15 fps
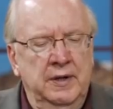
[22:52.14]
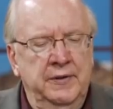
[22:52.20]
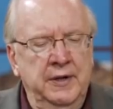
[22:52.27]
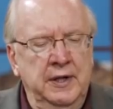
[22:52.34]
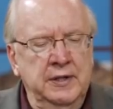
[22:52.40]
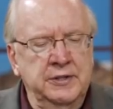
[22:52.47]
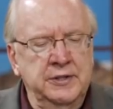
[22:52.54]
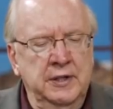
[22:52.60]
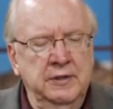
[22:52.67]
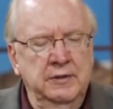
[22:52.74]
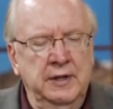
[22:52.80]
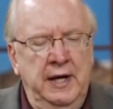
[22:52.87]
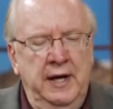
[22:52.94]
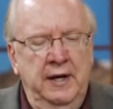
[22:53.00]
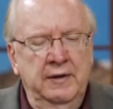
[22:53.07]
I think it's
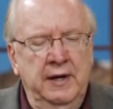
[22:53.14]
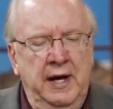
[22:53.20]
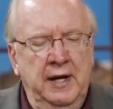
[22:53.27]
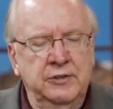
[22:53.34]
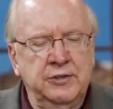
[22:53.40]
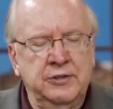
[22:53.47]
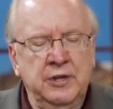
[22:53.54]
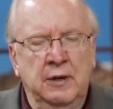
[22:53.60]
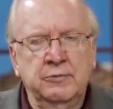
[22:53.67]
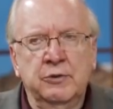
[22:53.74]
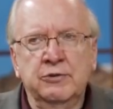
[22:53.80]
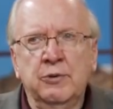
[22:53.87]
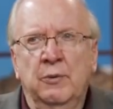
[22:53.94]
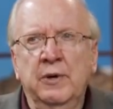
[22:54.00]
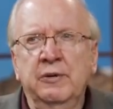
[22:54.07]
in Acts
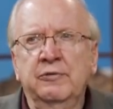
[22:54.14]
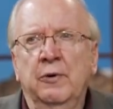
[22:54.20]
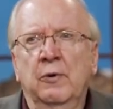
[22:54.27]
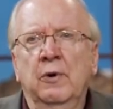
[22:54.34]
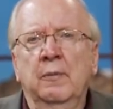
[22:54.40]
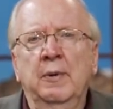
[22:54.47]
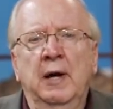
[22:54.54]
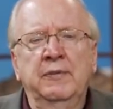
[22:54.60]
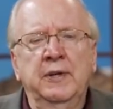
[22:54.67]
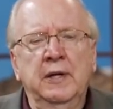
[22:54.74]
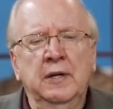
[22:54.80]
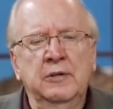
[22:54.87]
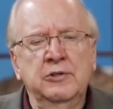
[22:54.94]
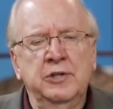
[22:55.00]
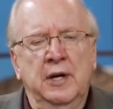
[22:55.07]
chapter 24 about
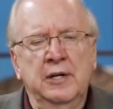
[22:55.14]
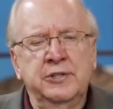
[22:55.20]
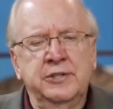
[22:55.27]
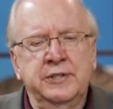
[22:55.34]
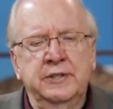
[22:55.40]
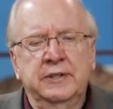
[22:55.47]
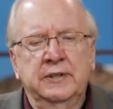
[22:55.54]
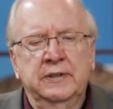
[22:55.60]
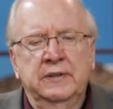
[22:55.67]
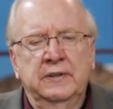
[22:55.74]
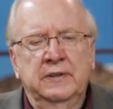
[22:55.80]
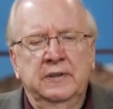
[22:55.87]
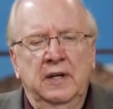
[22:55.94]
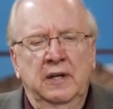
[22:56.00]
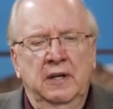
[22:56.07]
the unjust.
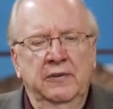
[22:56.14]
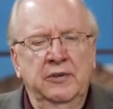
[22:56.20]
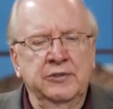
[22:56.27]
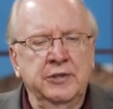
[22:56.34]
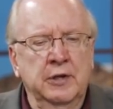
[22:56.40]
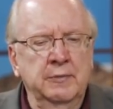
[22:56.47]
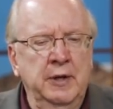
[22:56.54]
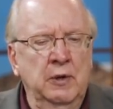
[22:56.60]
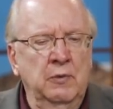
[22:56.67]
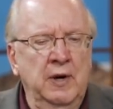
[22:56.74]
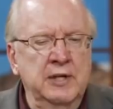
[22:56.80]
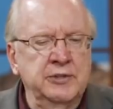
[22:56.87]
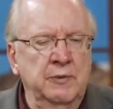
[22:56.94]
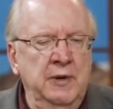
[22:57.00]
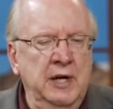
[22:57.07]
There's going to be a
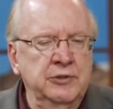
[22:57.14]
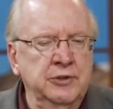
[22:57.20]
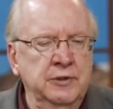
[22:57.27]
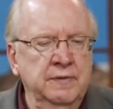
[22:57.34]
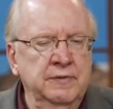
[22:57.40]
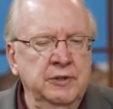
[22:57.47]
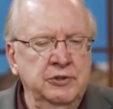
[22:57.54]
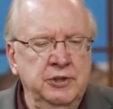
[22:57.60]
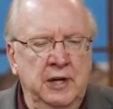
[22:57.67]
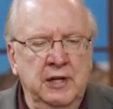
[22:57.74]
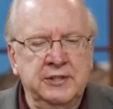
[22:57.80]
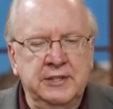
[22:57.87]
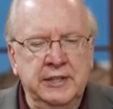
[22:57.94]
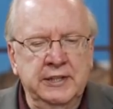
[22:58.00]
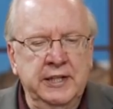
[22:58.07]
resurrection of the
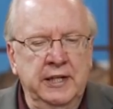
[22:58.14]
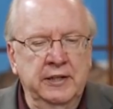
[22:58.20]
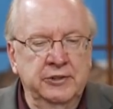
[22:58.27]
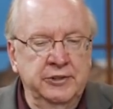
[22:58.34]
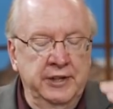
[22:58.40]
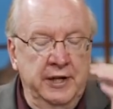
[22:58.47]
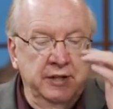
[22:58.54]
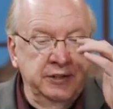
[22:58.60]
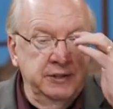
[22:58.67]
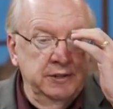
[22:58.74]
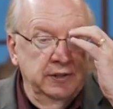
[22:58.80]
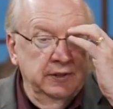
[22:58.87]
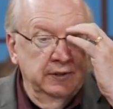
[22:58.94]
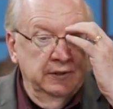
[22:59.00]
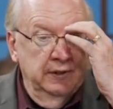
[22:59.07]
just and the unjust.
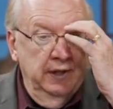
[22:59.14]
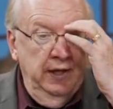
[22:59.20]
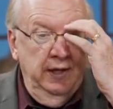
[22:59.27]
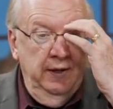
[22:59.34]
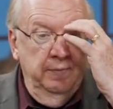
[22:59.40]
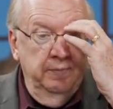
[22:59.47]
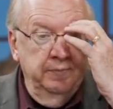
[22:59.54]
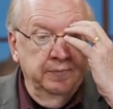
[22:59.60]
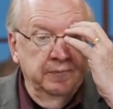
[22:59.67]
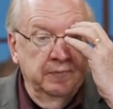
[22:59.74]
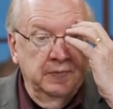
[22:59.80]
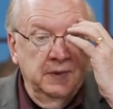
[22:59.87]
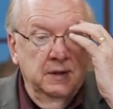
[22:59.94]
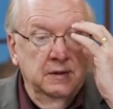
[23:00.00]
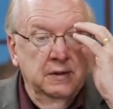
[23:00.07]
And
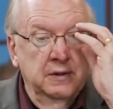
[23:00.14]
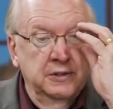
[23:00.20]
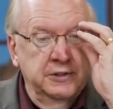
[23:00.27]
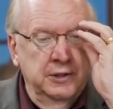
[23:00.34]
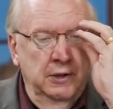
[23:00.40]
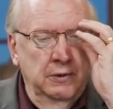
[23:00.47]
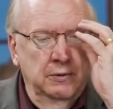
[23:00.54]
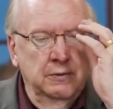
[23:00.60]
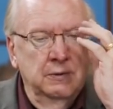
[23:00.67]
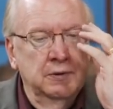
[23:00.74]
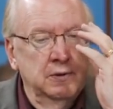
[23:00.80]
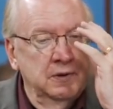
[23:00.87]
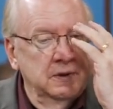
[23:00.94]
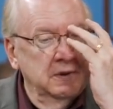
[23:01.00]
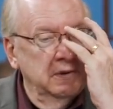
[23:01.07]
so
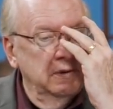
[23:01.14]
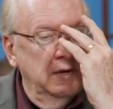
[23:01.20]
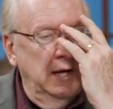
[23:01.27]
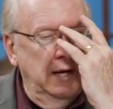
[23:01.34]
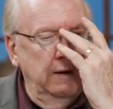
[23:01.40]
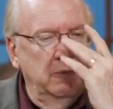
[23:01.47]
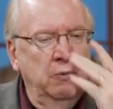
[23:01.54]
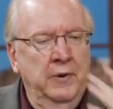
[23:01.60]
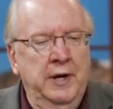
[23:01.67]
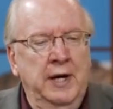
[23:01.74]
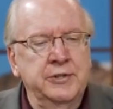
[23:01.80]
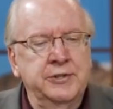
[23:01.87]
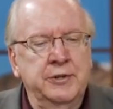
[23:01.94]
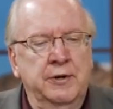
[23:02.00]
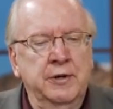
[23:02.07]
what I